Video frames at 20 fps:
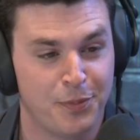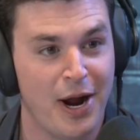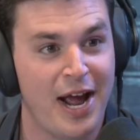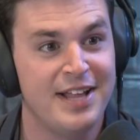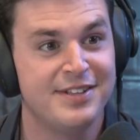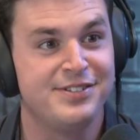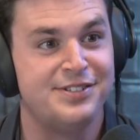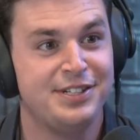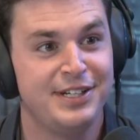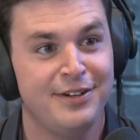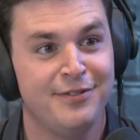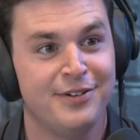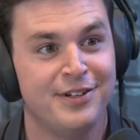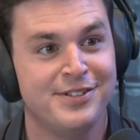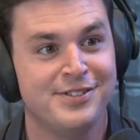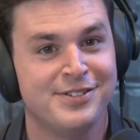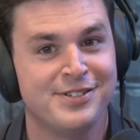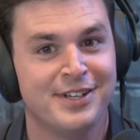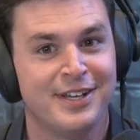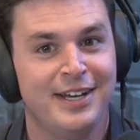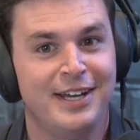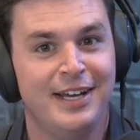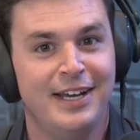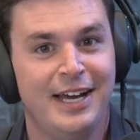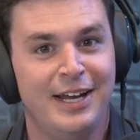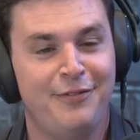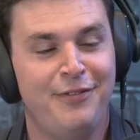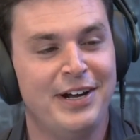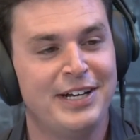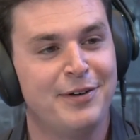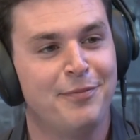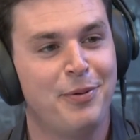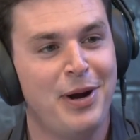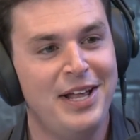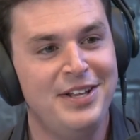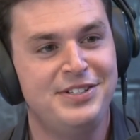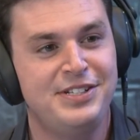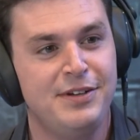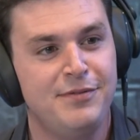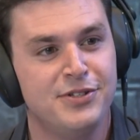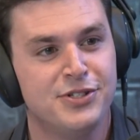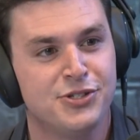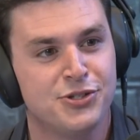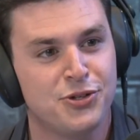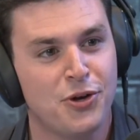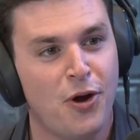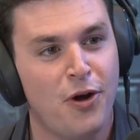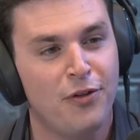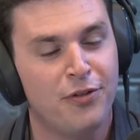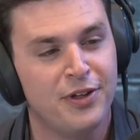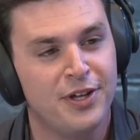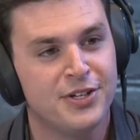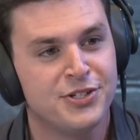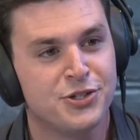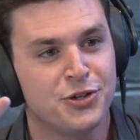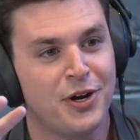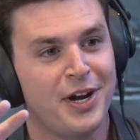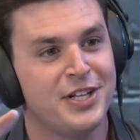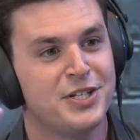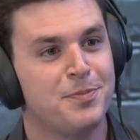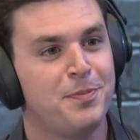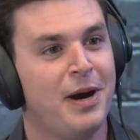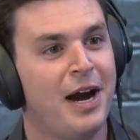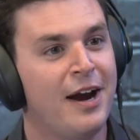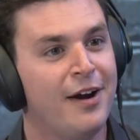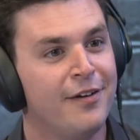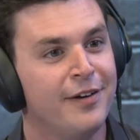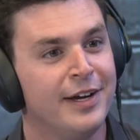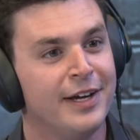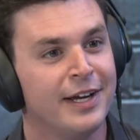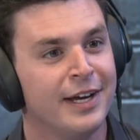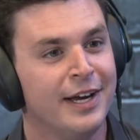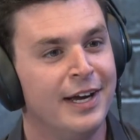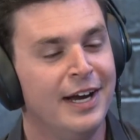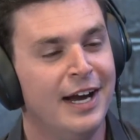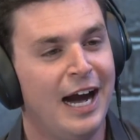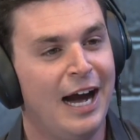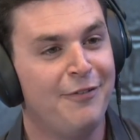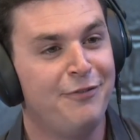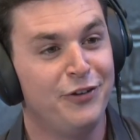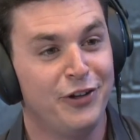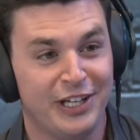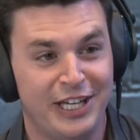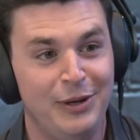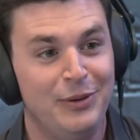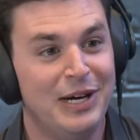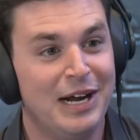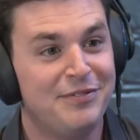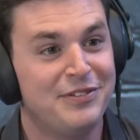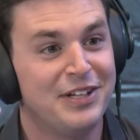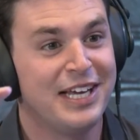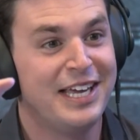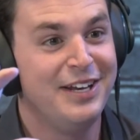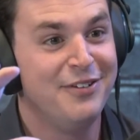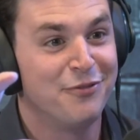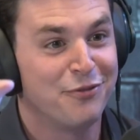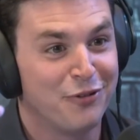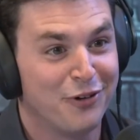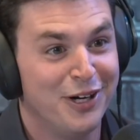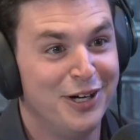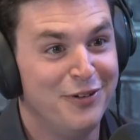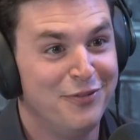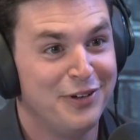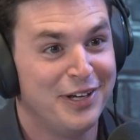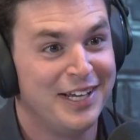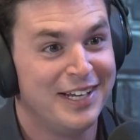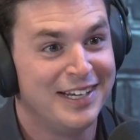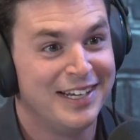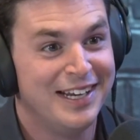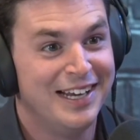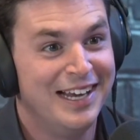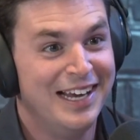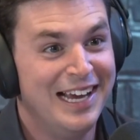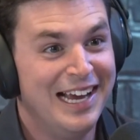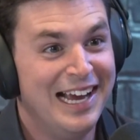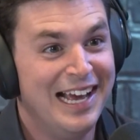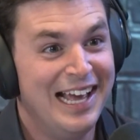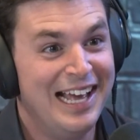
Brad Stevens. In fact, if Brad Stevens saw this transpiring, I feel like you would have to get in he's front gonna, of it. He's going to stop.